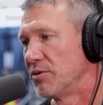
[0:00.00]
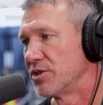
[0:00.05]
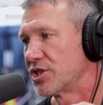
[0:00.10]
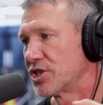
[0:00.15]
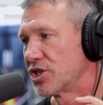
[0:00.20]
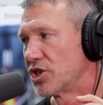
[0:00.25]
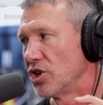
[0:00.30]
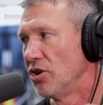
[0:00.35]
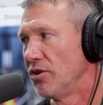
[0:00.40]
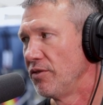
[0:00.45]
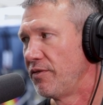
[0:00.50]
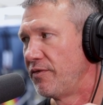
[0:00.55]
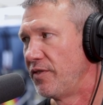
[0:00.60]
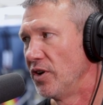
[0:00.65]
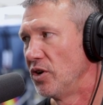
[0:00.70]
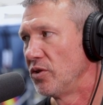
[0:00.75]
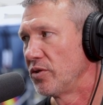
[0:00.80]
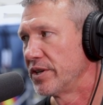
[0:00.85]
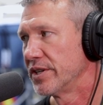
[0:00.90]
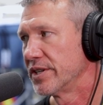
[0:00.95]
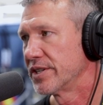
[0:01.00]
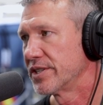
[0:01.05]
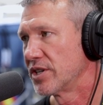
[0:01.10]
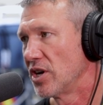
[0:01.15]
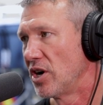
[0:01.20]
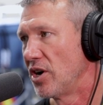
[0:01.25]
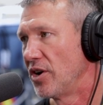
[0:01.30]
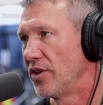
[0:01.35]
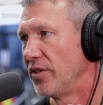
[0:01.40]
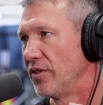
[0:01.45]
was so focused
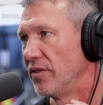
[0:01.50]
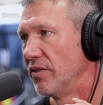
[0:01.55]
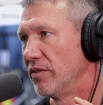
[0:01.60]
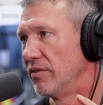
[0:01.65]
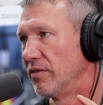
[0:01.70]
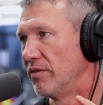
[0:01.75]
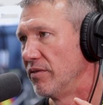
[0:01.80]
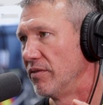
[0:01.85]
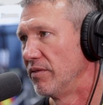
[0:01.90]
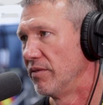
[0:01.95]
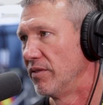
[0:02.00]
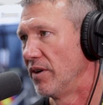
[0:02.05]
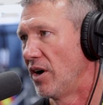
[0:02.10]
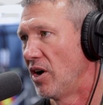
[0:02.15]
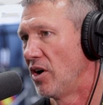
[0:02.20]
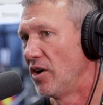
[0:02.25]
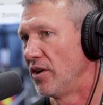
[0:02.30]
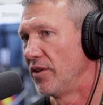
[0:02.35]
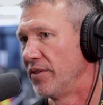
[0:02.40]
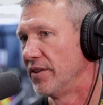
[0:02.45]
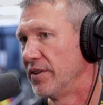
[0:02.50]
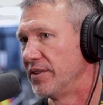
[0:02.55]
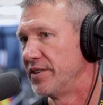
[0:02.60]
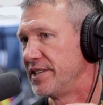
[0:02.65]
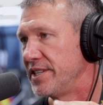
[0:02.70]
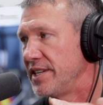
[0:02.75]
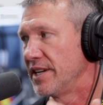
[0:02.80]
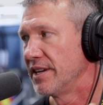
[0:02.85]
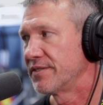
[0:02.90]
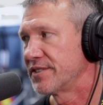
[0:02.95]
on on the
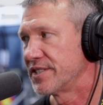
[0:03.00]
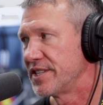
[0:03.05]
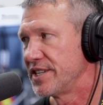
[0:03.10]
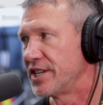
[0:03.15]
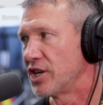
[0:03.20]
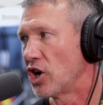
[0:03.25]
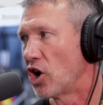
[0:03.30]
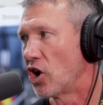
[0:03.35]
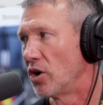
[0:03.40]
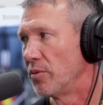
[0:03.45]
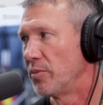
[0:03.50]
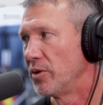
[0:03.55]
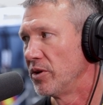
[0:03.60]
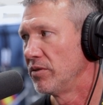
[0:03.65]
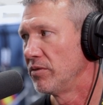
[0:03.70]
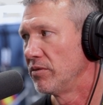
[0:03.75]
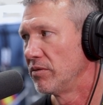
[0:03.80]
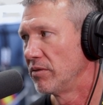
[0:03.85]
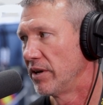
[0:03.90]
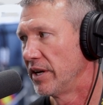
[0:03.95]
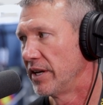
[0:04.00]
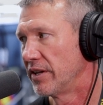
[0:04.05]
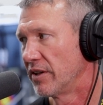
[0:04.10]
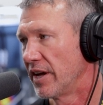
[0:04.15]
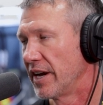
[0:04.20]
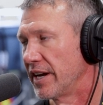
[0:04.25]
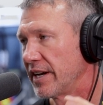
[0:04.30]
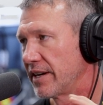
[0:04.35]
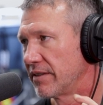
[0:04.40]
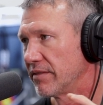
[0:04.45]
D F C carbon and
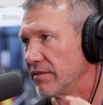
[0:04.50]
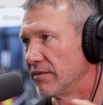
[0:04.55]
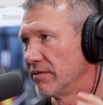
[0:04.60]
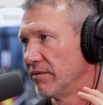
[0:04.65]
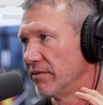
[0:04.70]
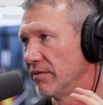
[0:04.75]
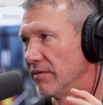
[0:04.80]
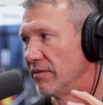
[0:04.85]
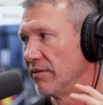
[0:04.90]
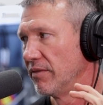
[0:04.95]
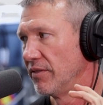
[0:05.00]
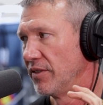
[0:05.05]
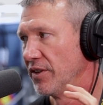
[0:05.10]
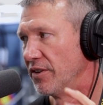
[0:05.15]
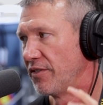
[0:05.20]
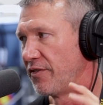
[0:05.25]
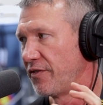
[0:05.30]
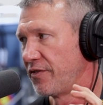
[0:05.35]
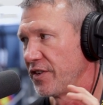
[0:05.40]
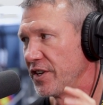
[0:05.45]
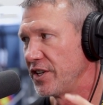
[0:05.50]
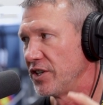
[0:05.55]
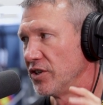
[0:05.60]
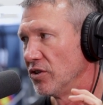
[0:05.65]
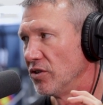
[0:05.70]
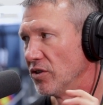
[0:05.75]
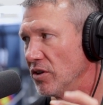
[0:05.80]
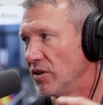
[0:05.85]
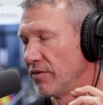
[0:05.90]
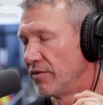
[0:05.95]
like the
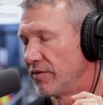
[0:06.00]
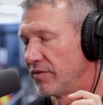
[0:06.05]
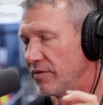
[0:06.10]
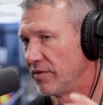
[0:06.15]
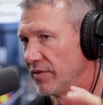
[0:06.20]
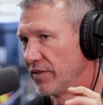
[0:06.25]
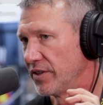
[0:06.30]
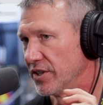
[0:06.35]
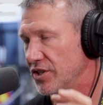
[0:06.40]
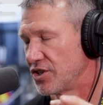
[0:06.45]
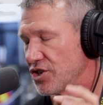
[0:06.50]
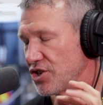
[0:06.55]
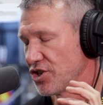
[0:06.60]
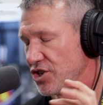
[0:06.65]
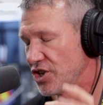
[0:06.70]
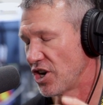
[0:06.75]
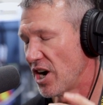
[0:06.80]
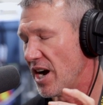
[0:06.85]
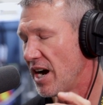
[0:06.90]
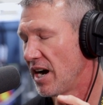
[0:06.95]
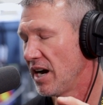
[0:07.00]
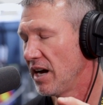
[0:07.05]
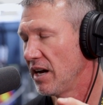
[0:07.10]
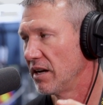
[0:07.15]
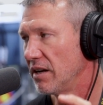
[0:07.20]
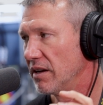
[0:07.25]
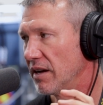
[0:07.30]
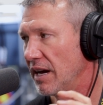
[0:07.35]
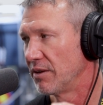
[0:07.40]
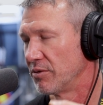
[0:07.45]
feel of right. the
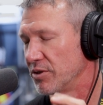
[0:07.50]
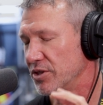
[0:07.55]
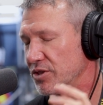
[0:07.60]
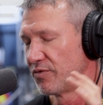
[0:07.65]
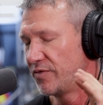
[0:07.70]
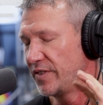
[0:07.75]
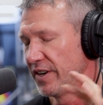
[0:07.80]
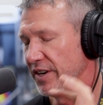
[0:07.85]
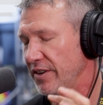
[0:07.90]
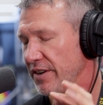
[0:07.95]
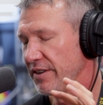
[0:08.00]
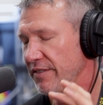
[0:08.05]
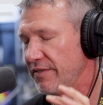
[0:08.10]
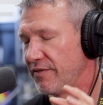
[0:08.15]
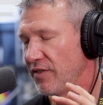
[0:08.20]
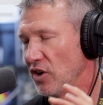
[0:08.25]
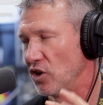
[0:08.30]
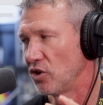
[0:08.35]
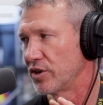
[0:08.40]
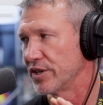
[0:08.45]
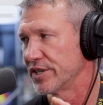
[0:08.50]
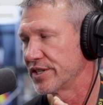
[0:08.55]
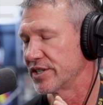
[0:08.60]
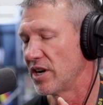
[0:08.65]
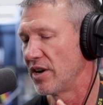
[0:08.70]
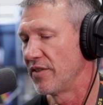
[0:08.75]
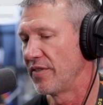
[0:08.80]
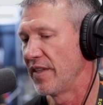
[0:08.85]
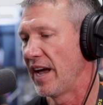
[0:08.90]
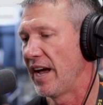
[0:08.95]
shot. I was very focused
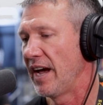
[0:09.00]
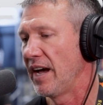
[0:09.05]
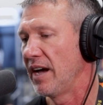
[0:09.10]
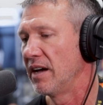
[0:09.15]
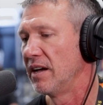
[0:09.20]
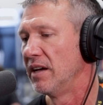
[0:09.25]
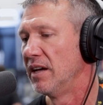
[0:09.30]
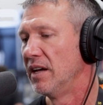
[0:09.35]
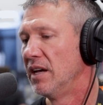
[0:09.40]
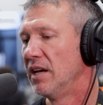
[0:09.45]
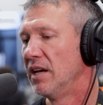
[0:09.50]
on that.